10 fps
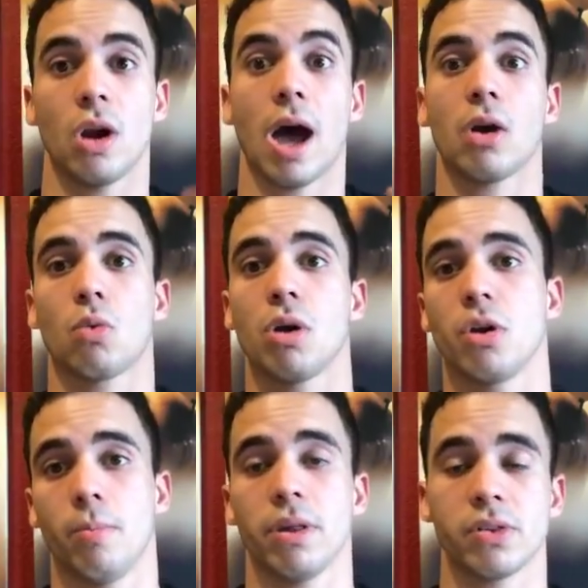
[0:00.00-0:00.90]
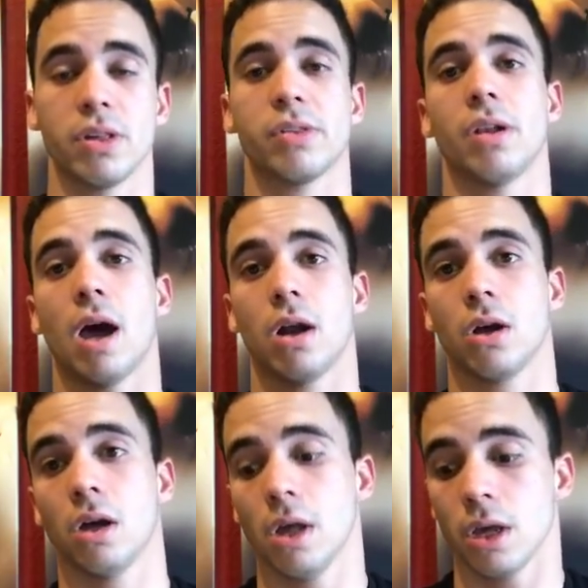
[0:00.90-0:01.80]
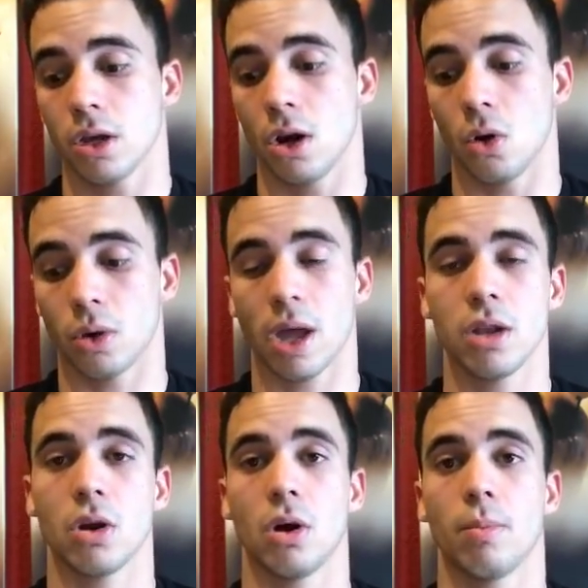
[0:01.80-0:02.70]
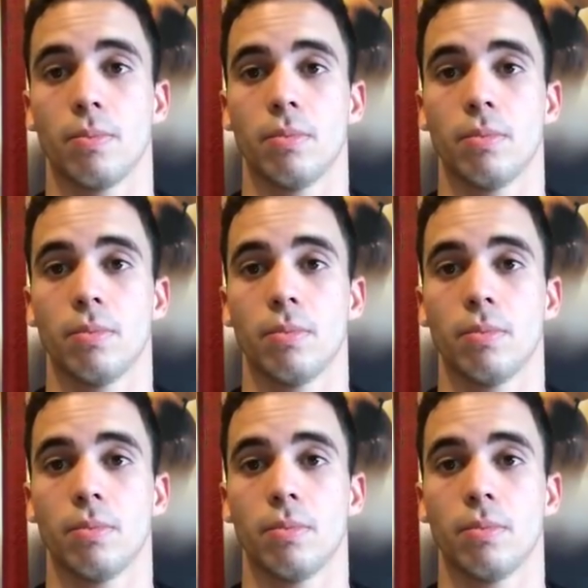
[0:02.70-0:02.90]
how to run your business and how to, you know, get your